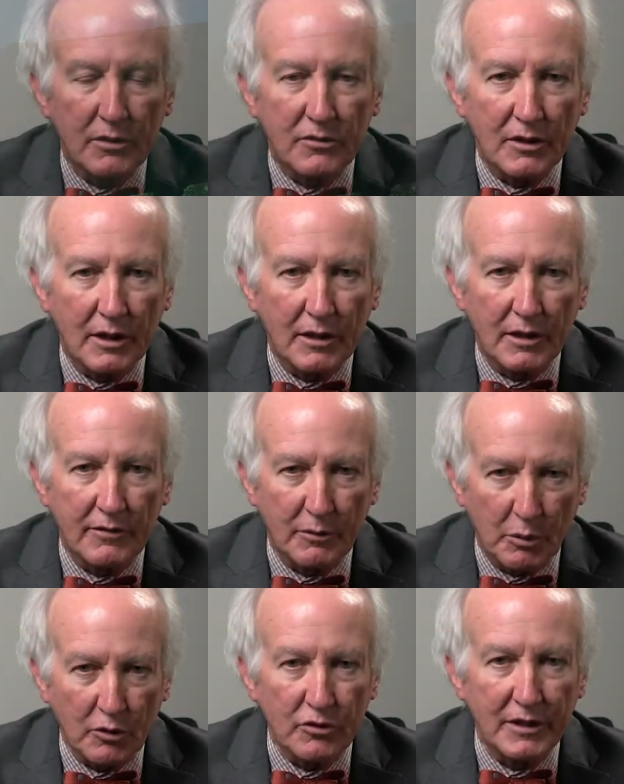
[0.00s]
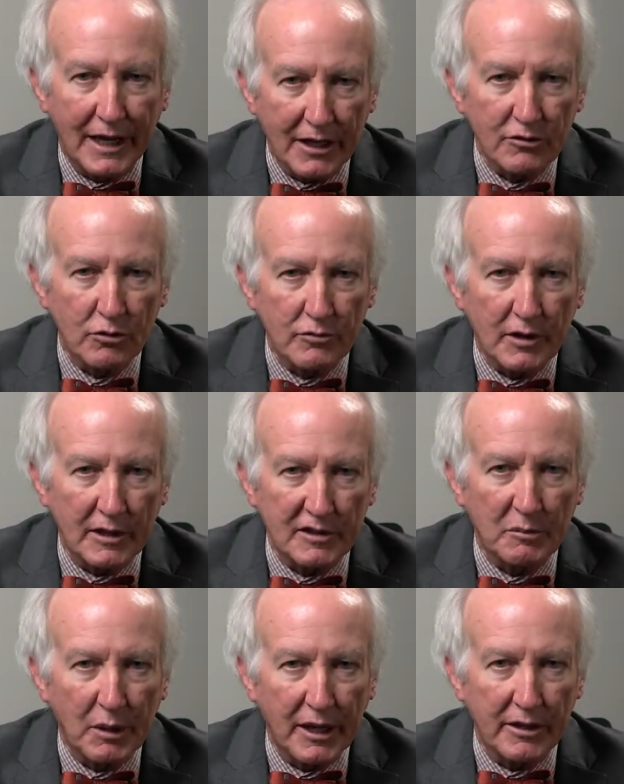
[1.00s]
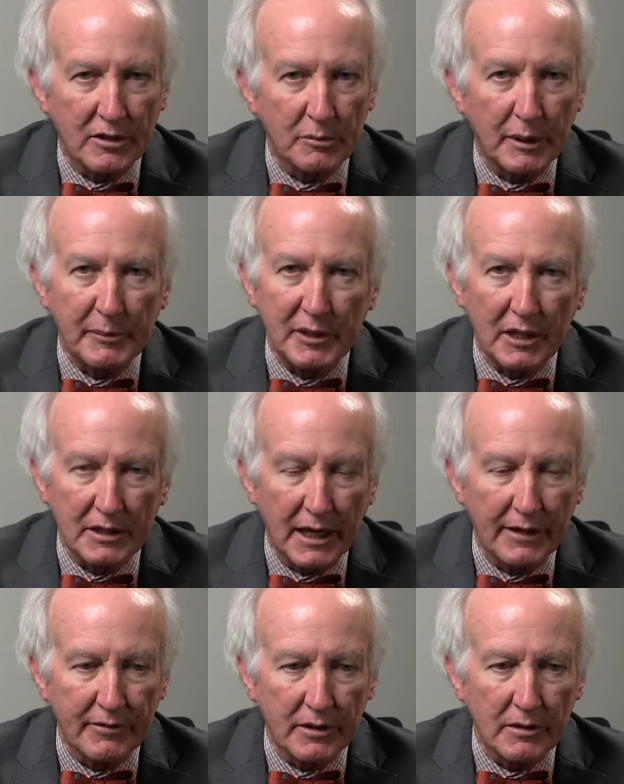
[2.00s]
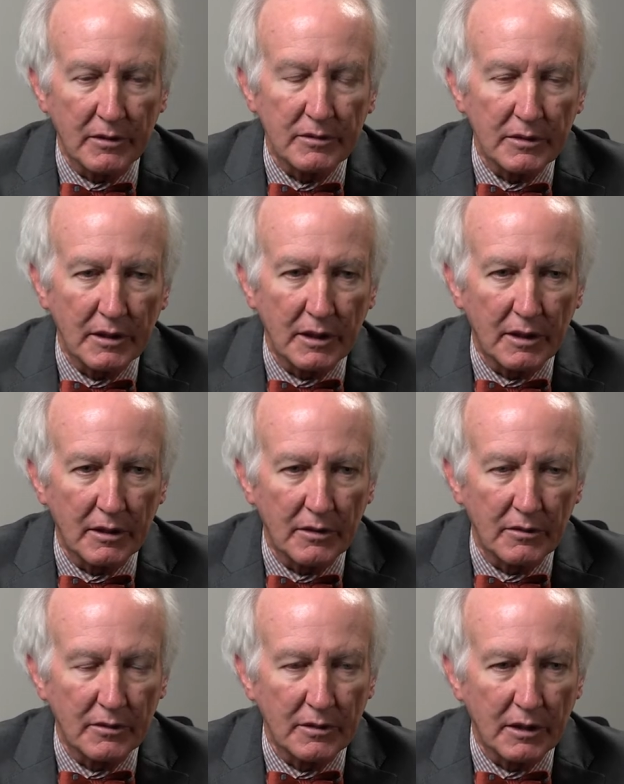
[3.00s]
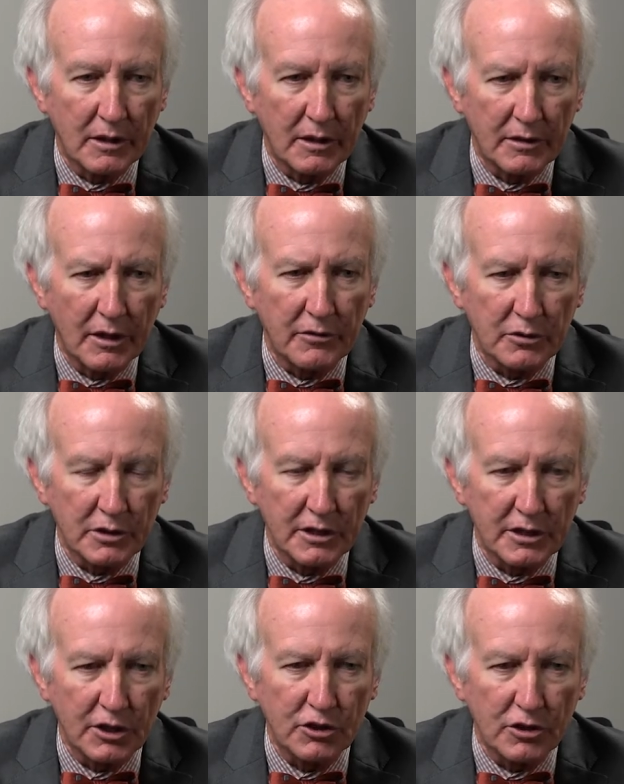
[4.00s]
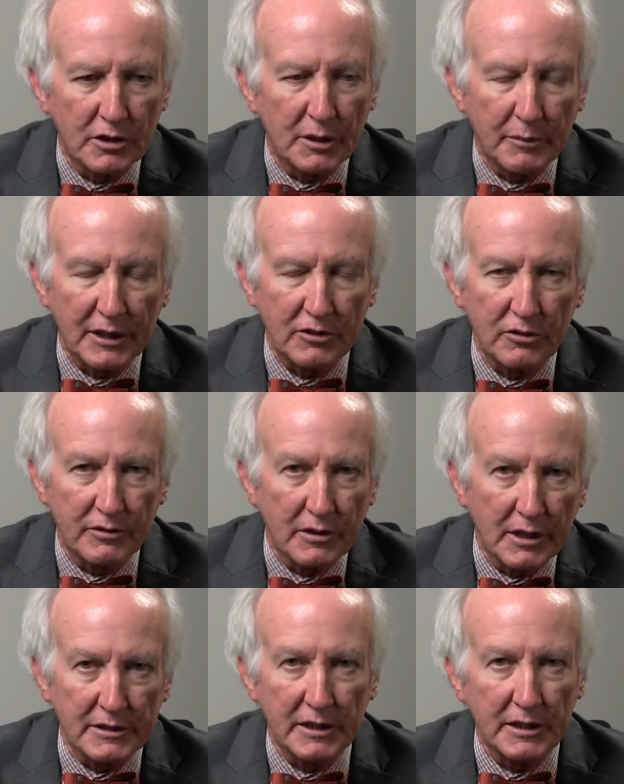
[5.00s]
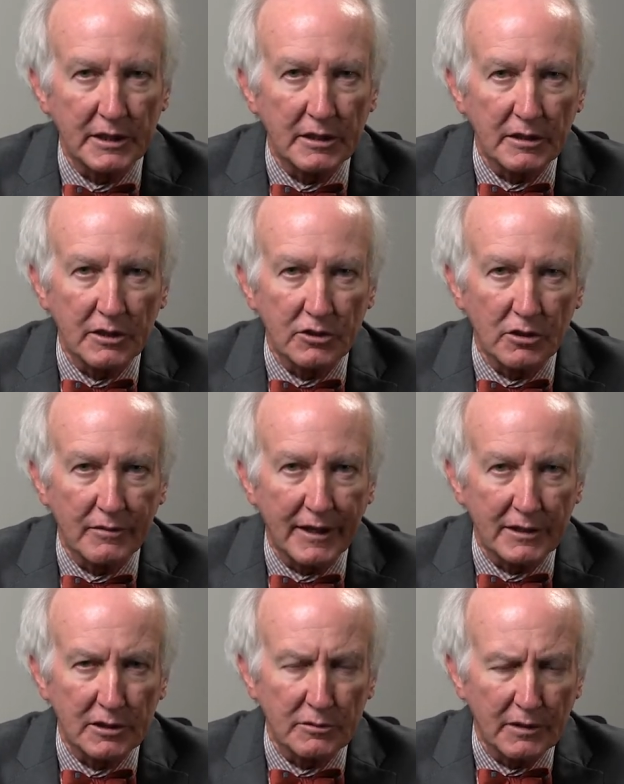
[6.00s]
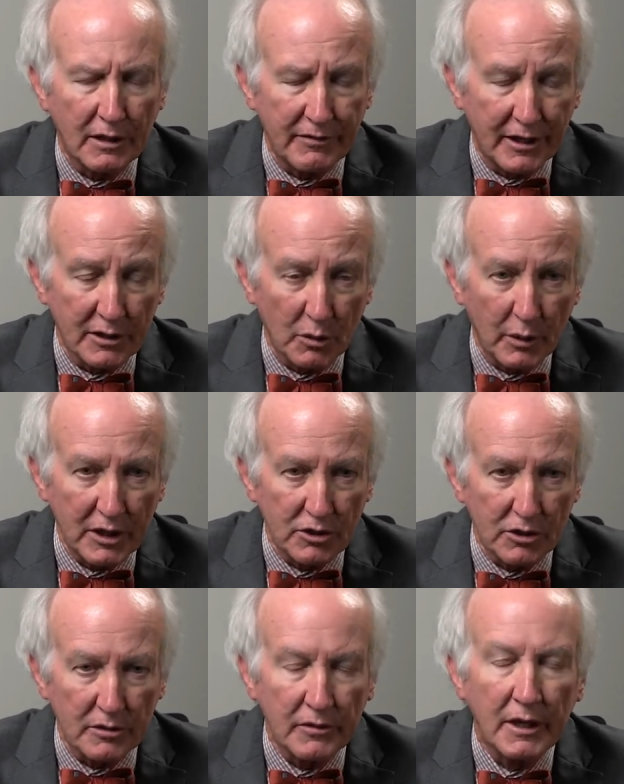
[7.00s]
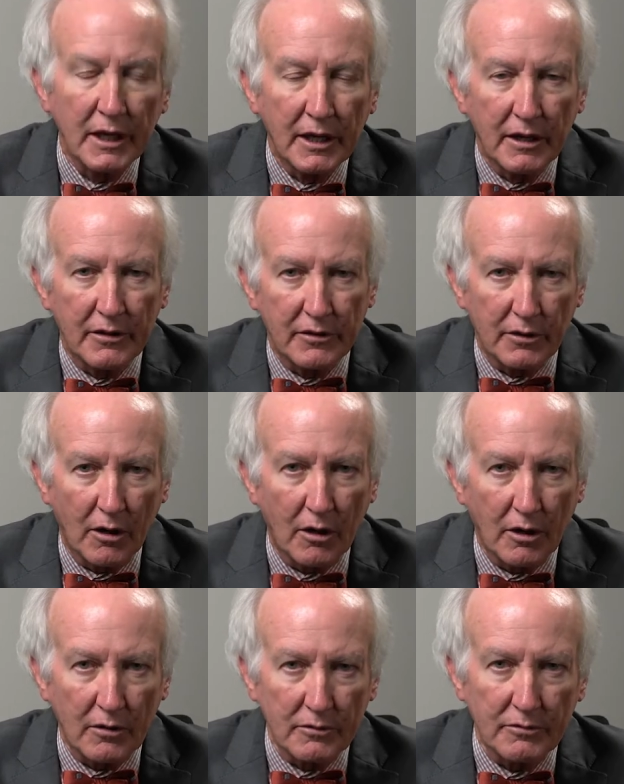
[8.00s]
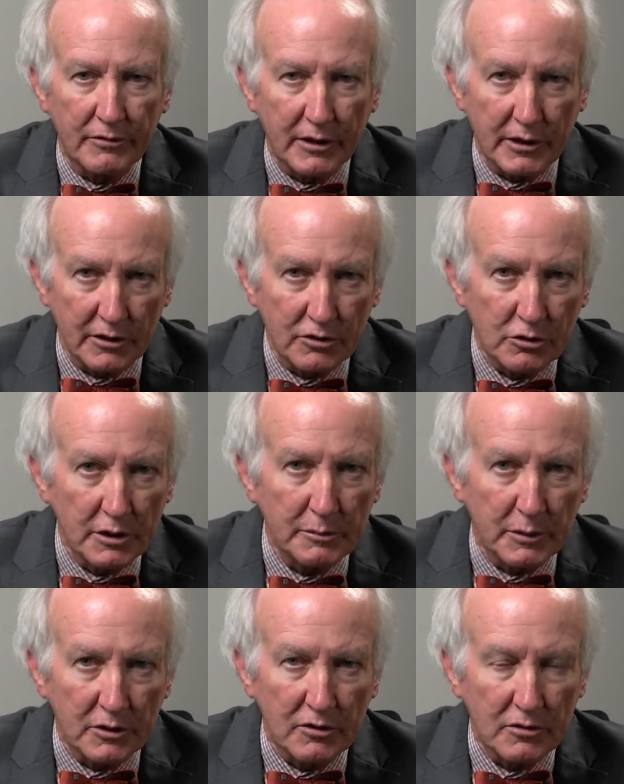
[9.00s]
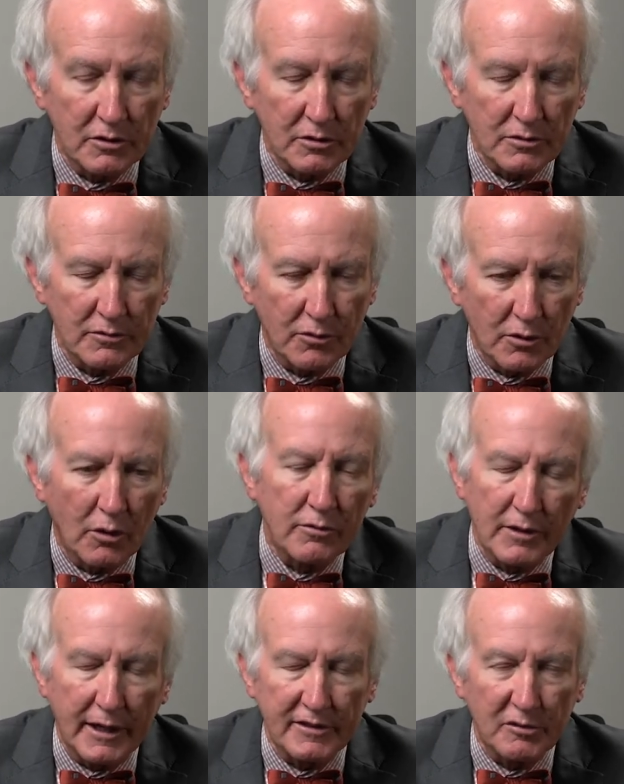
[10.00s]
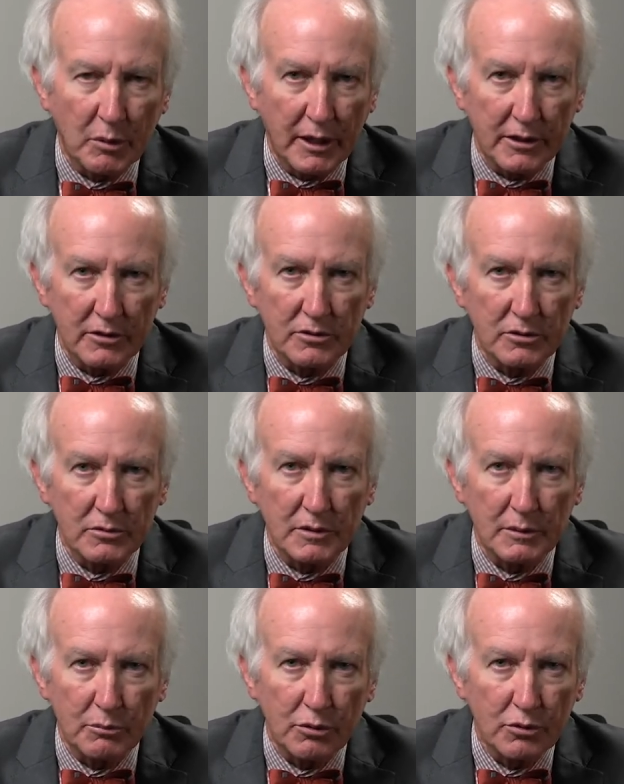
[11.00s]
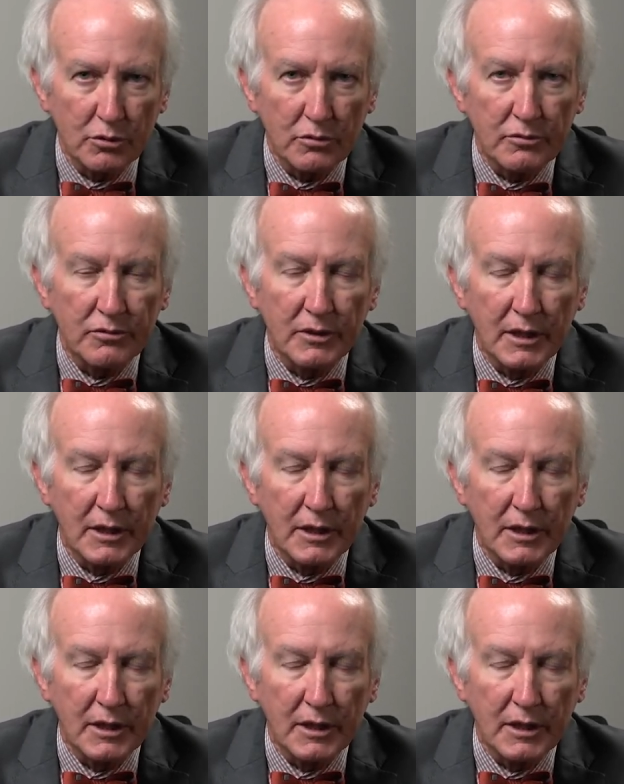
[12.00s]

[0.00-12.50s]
as uh, if a person has overactive bladder, maybe doesn't have a, uh, another condition that makes you feel like they need additional evaluation, there are various treatments to, for overactive bladder to improve